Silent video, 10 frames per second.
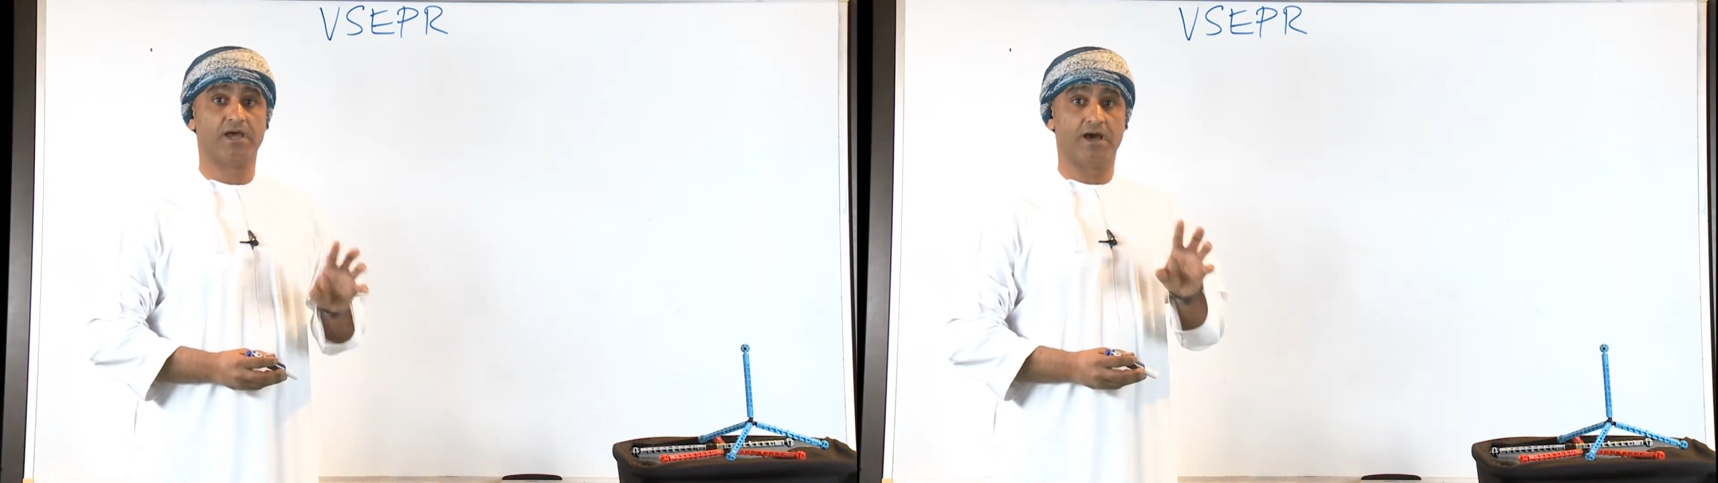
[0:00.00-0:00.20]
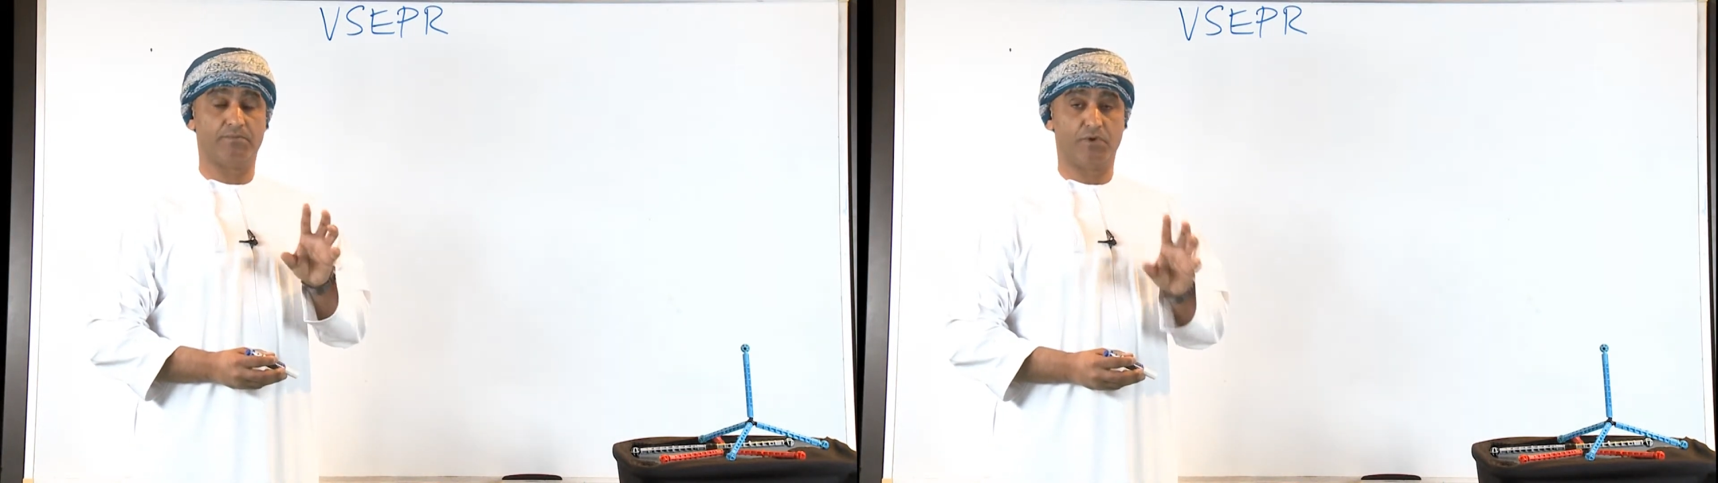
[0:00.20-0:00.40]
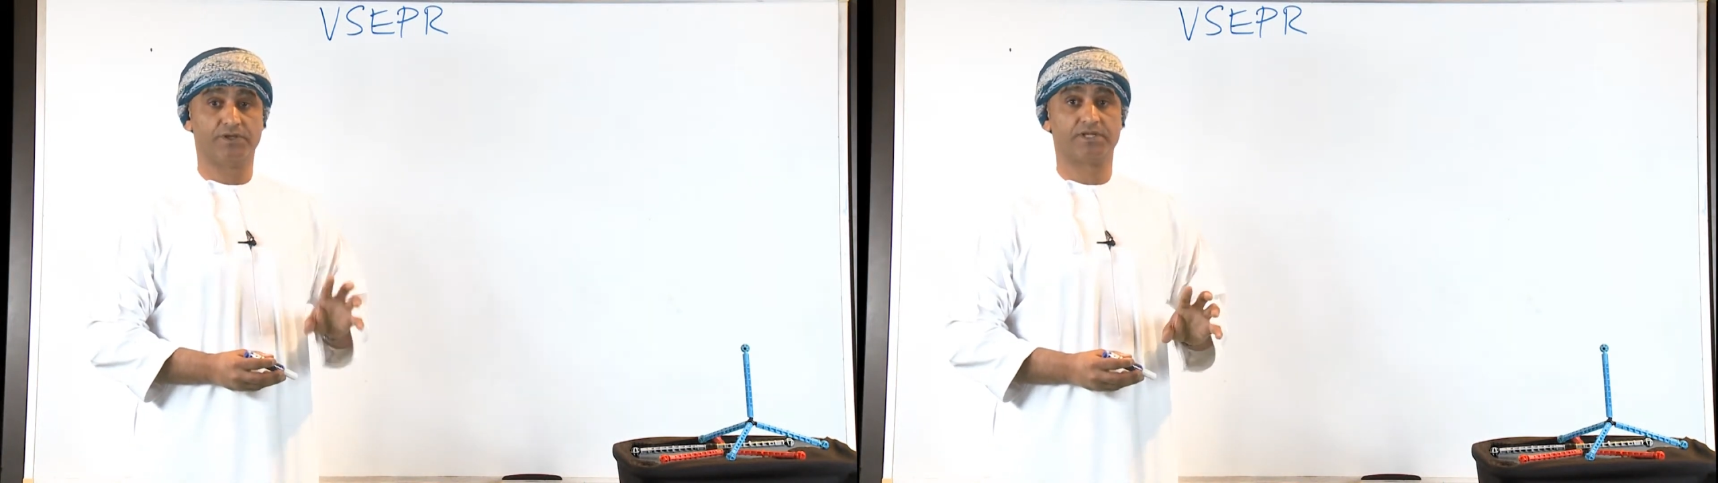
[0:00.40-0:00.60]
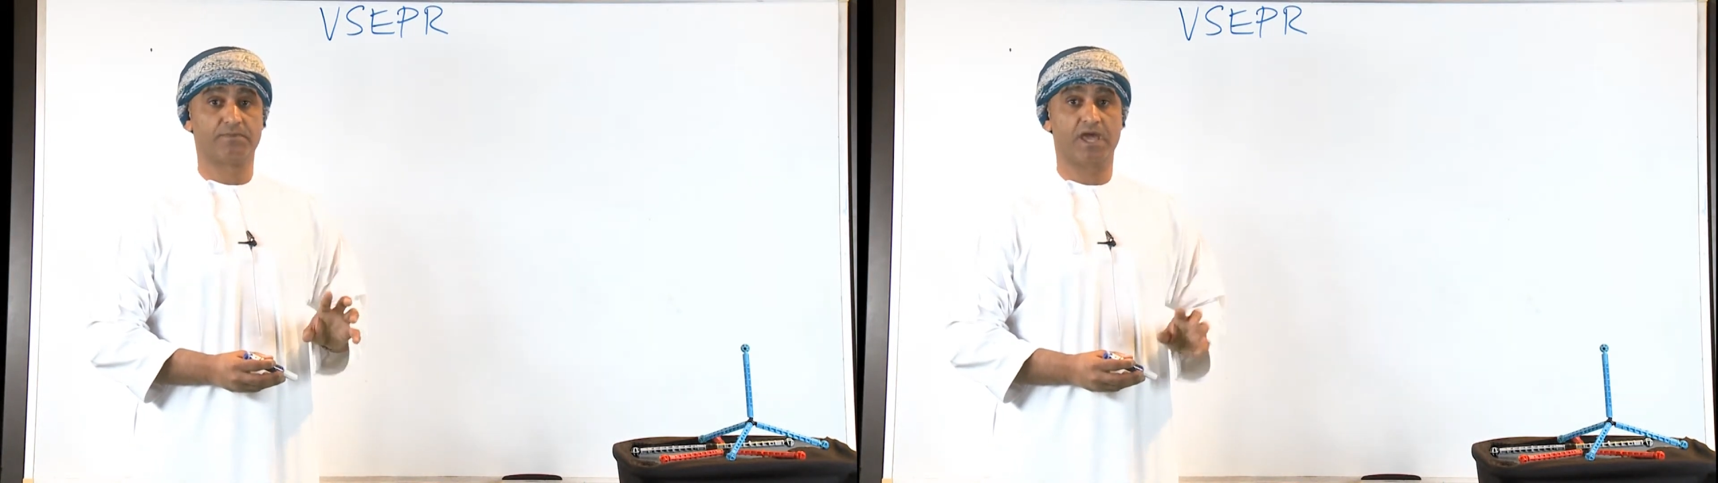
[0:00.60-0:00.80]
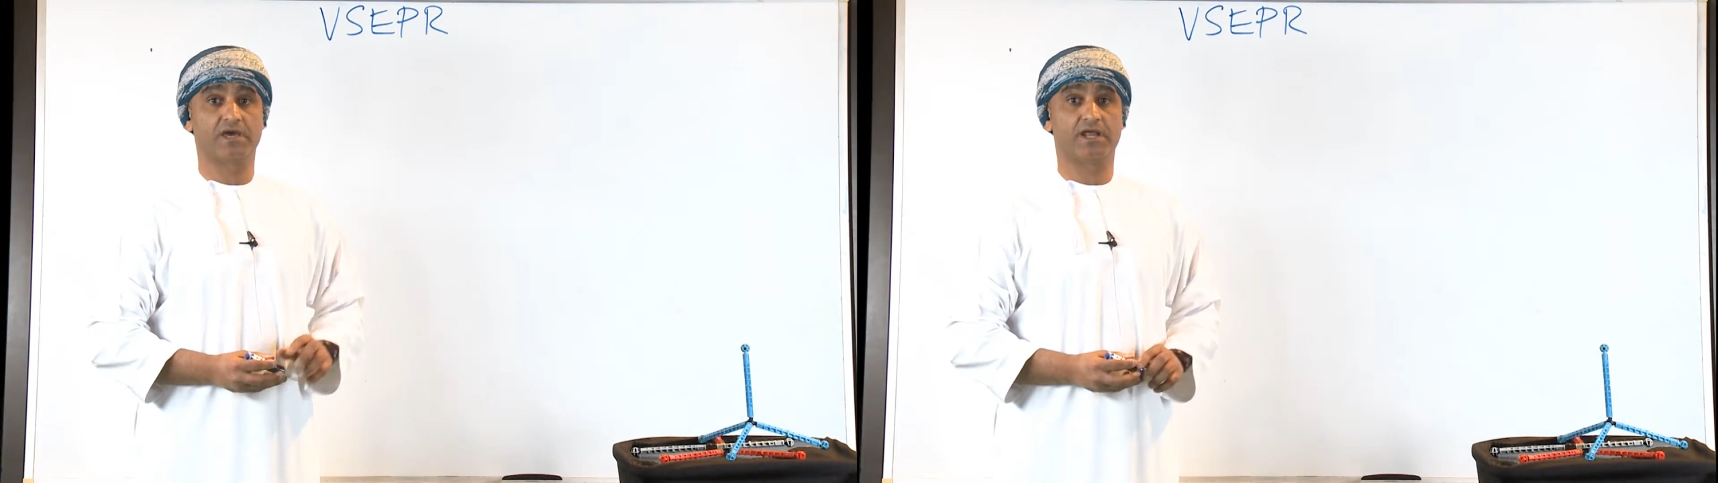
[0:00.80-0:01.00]
a bonding
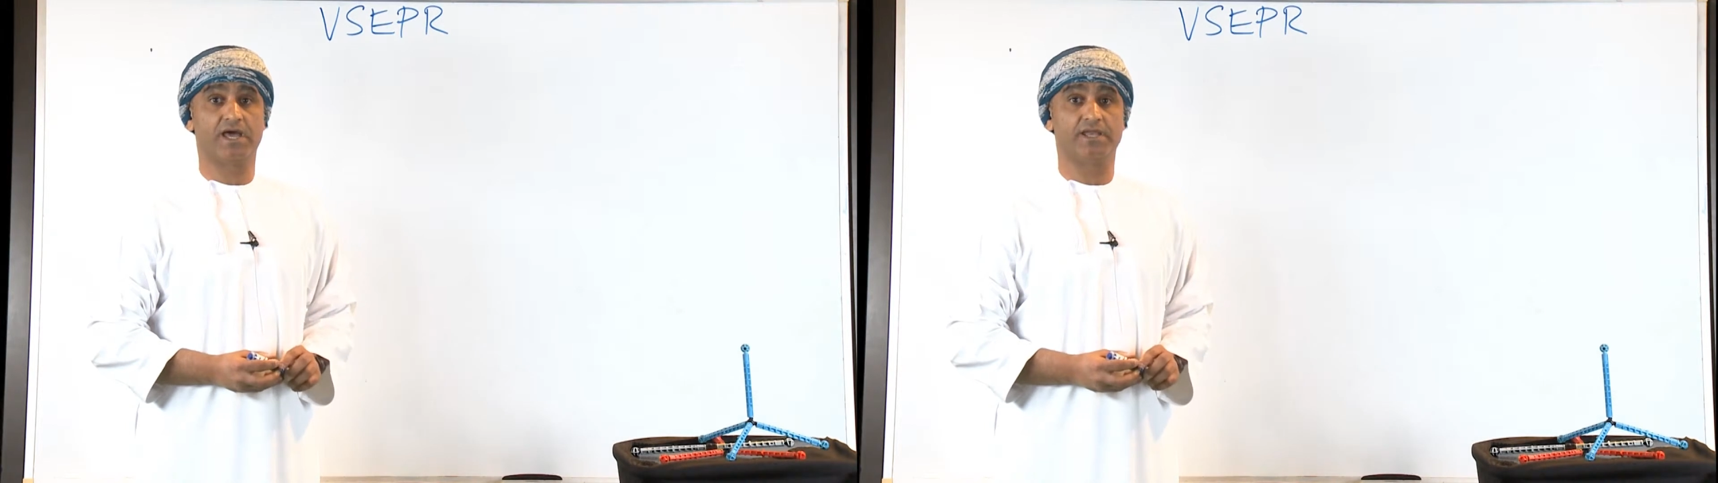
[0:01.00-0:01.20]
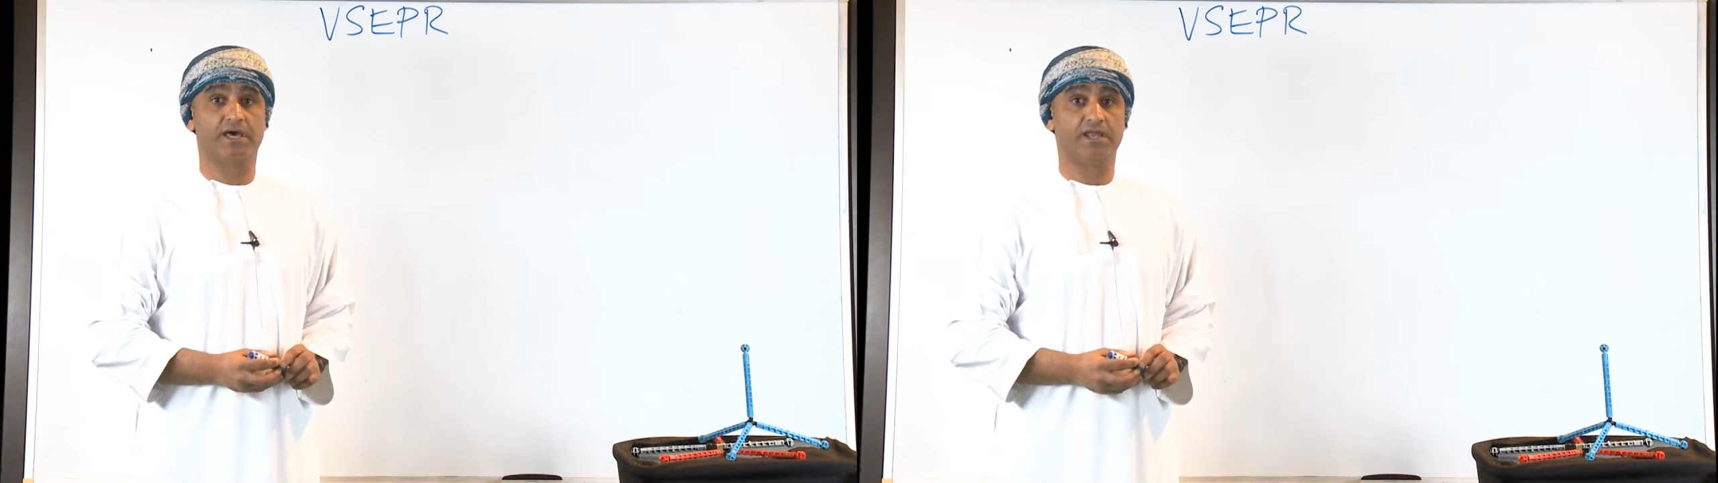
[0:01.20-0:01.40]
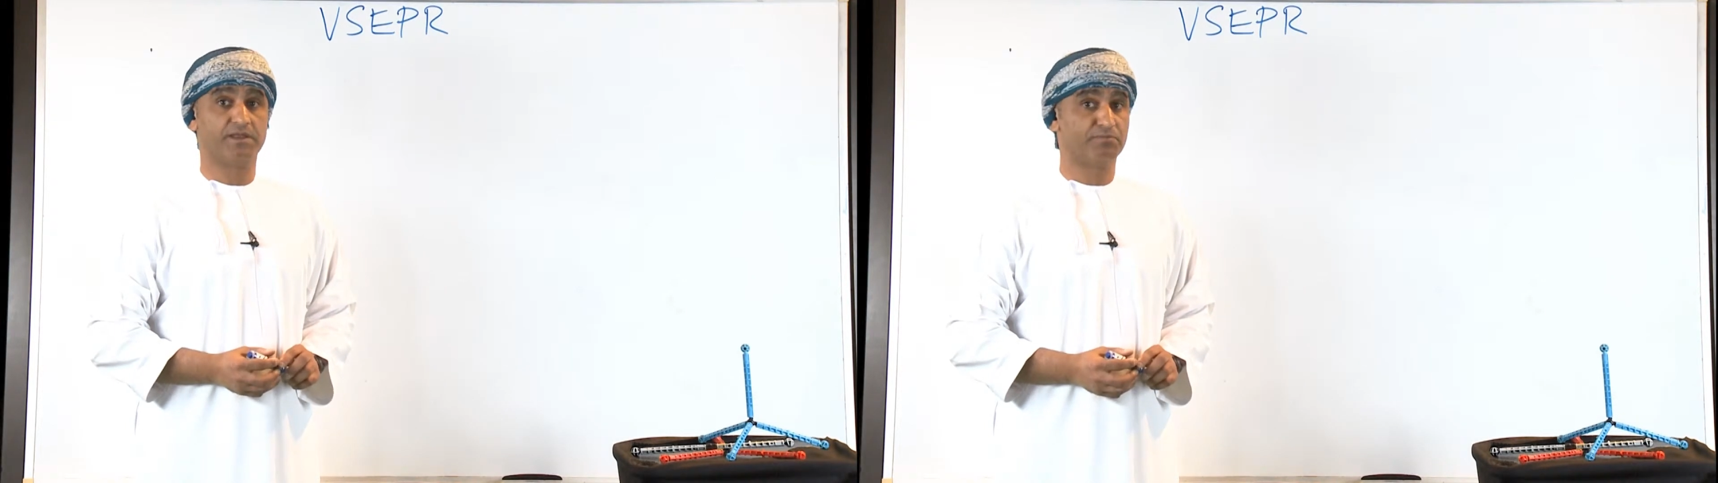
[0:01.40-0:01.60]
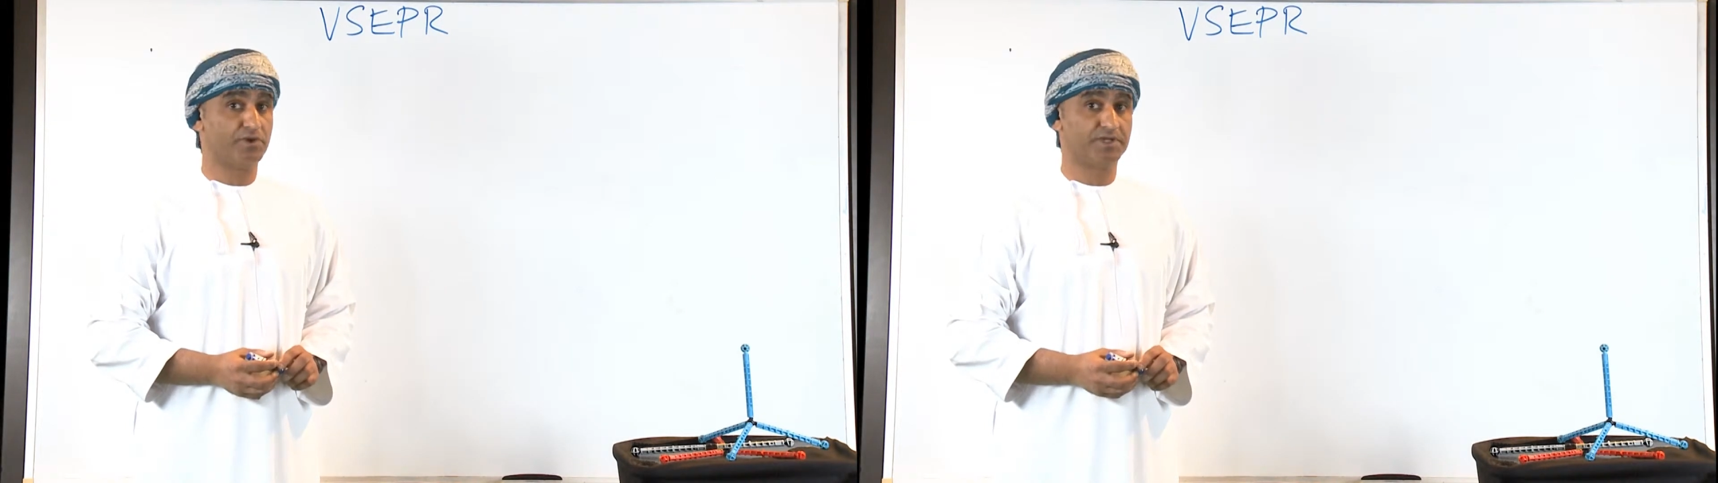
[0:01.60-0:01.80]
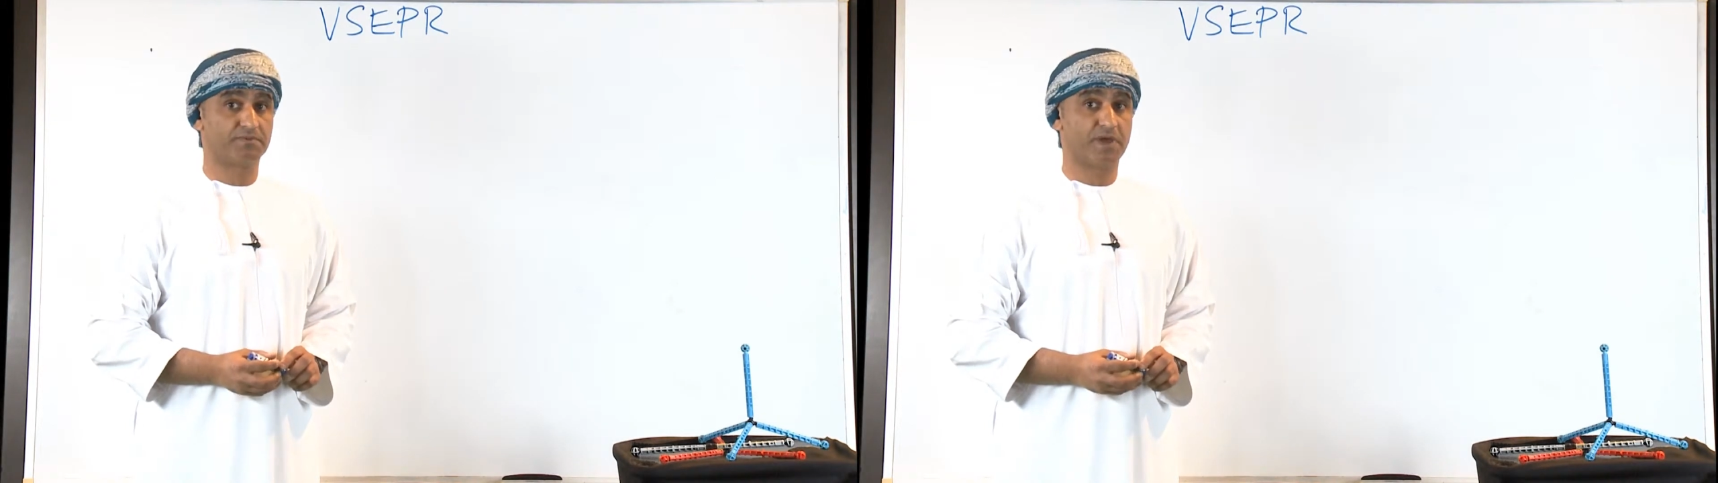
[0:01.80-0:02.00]
pair and a
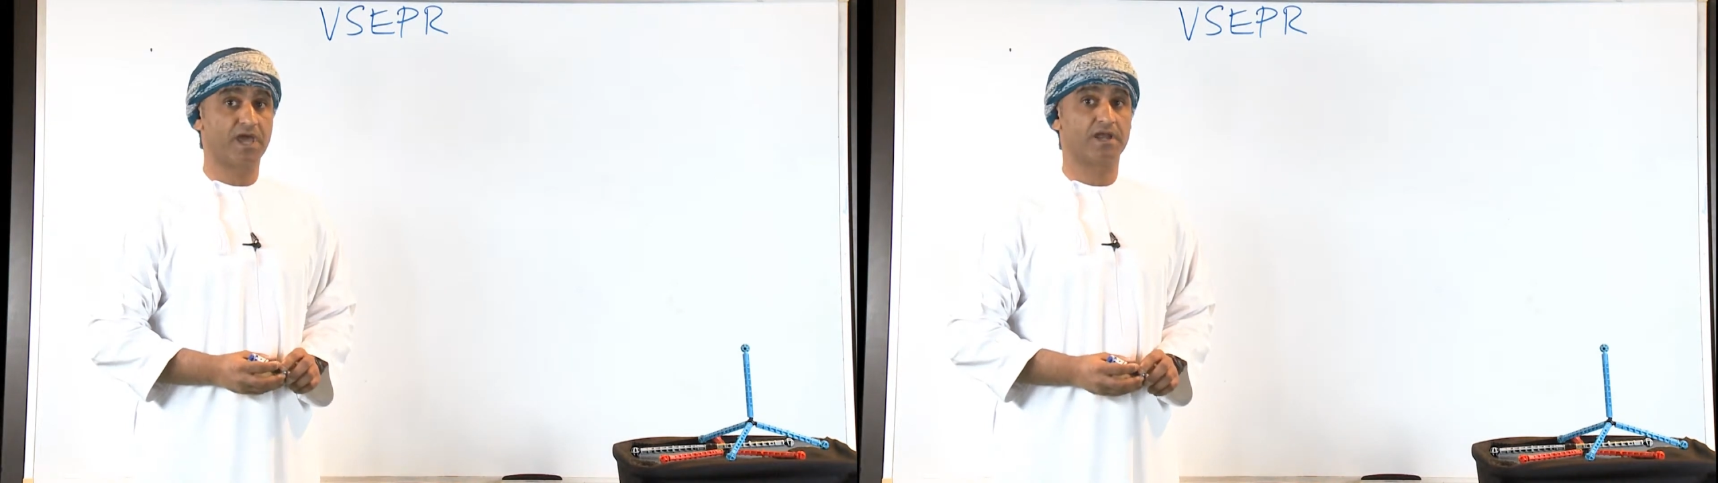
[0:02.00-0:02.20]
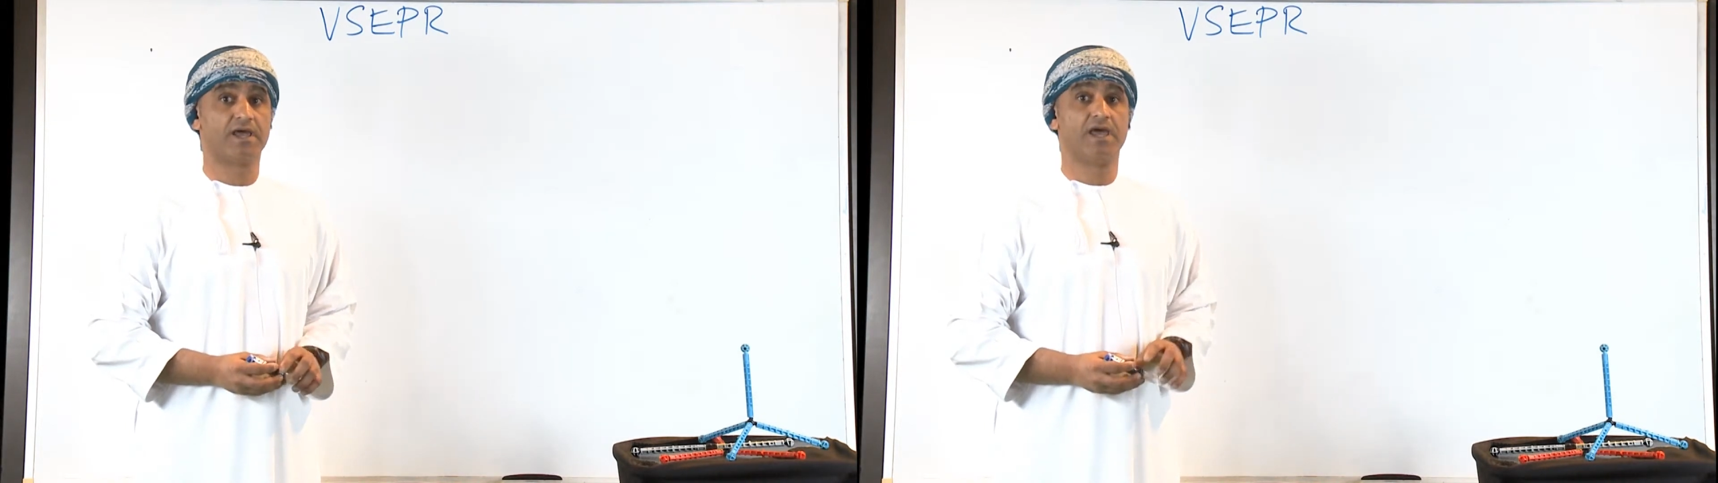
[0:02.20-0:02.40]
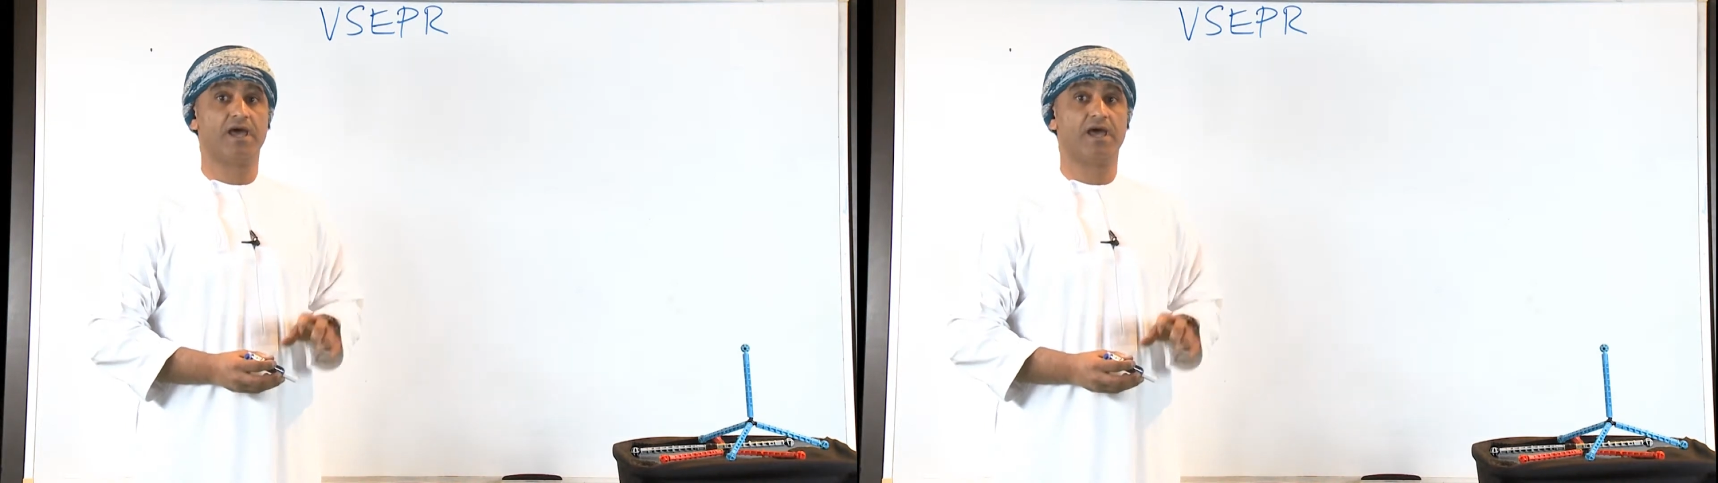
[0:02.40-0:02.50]
non-bonding pair,